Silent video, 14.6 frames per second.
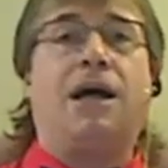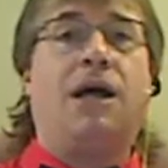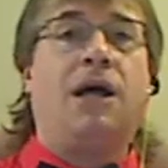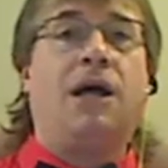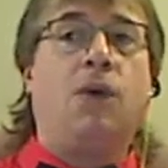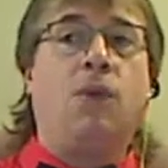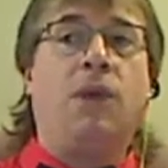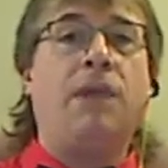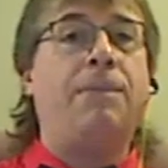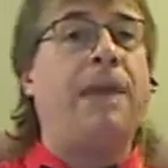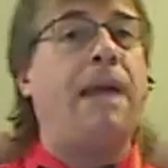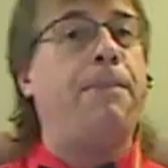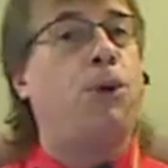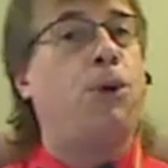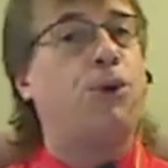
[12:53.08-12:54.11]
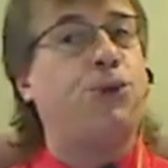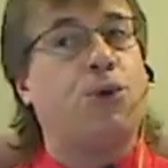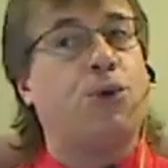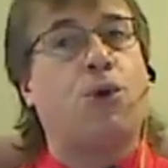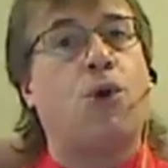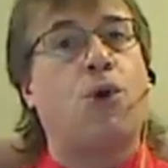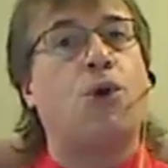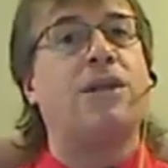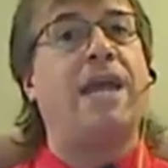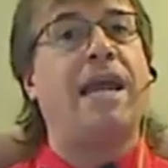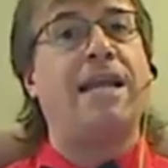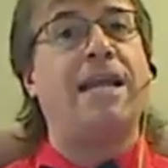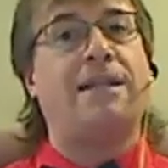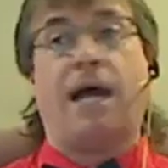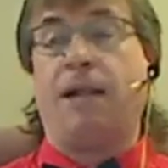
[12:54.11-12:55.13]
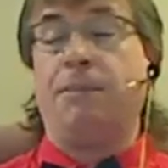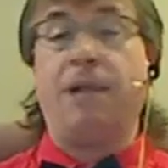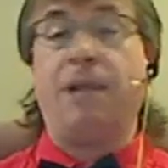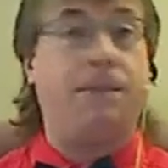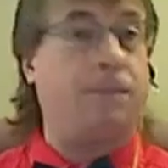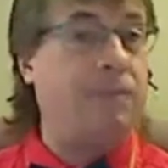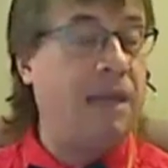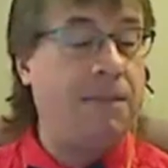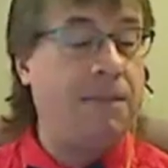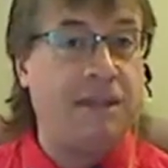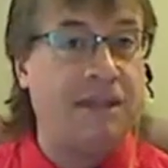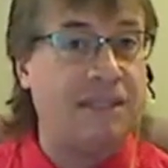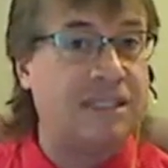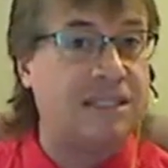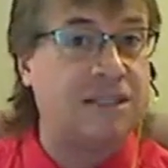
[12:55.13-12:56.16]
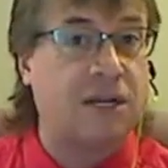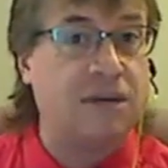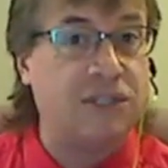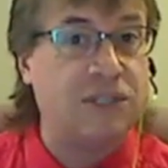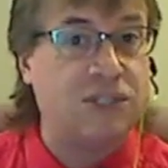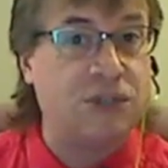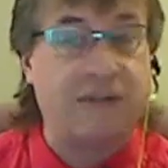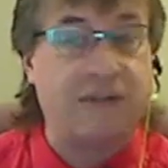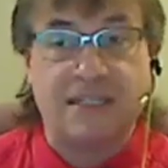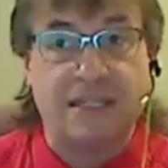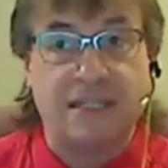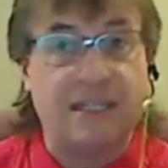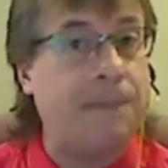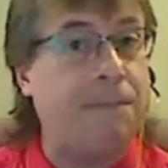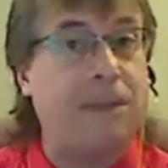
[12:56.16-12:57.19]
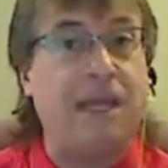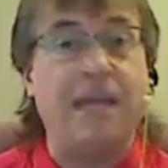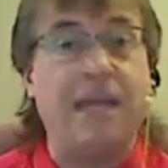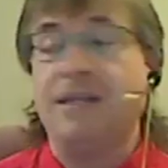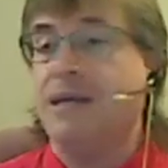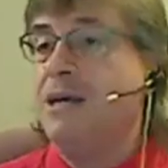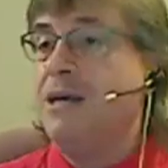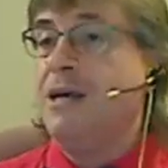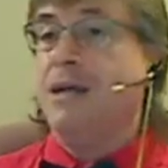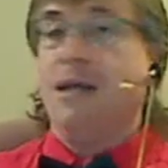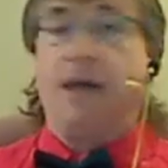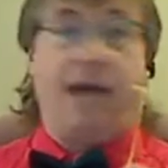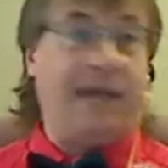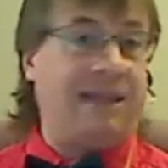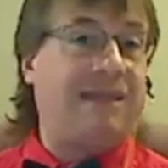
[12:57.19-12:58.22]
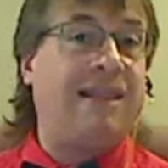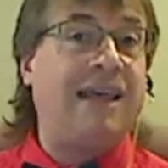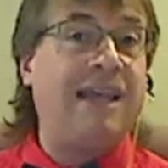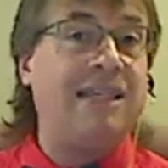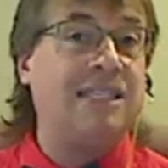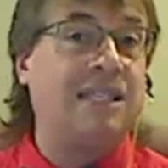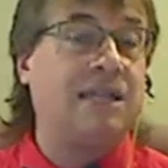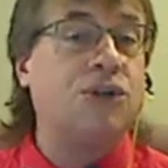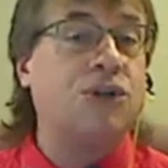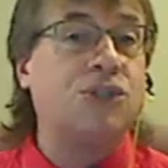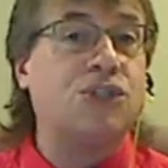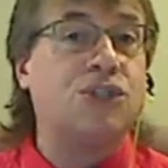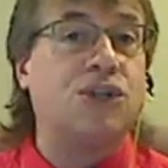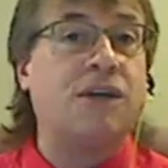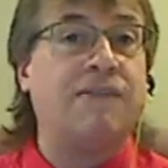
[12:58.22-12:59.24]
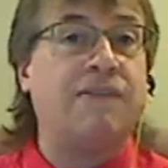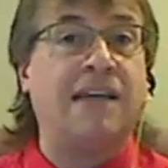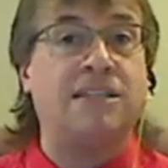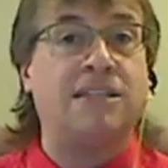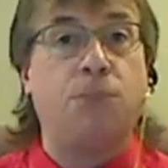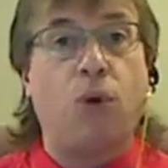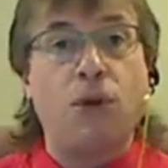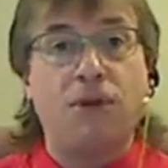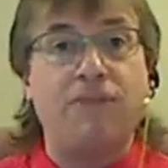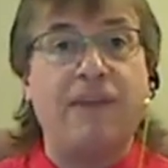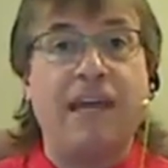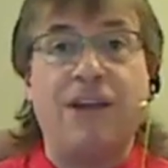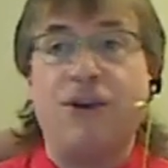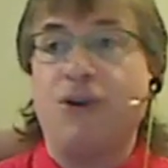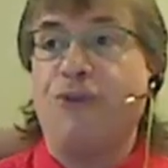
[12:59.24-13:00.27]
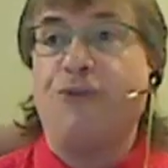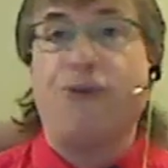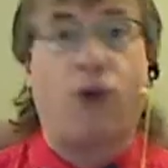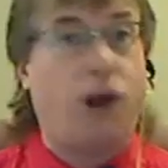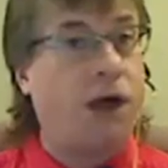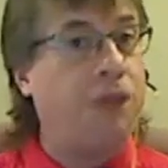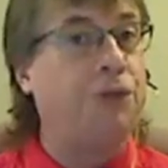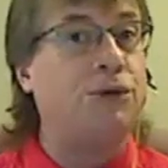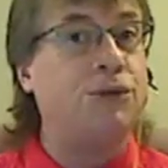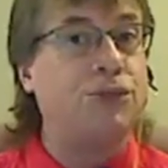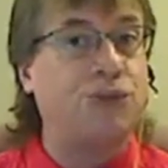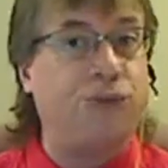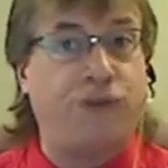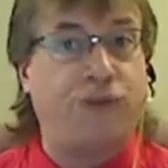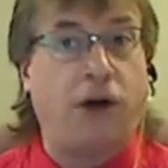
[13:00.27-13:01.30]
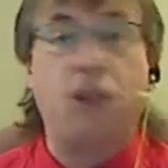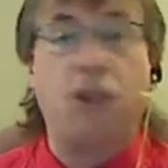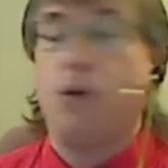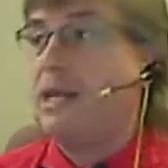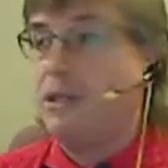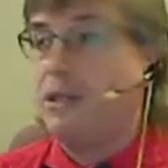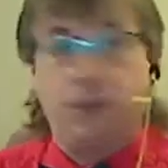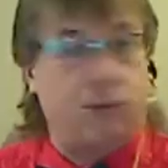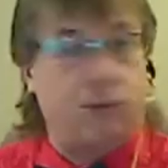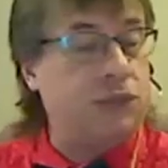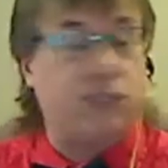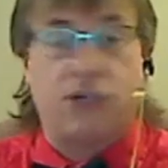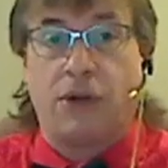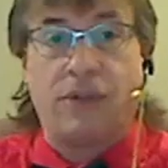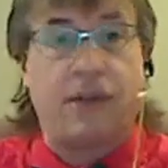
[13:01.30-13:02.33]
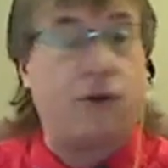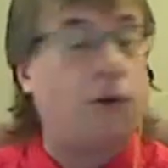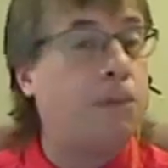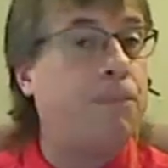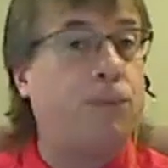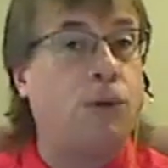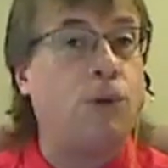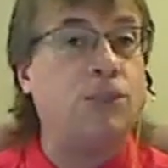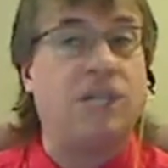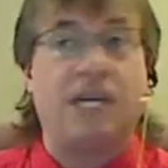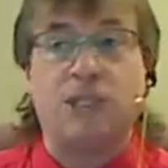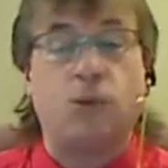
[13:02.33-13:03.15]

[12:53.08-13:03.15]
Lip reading: We'll be able to coordinate. Maybe this is going to serve as a template. At least it could serve as a motivator for others to follow and start their own projects.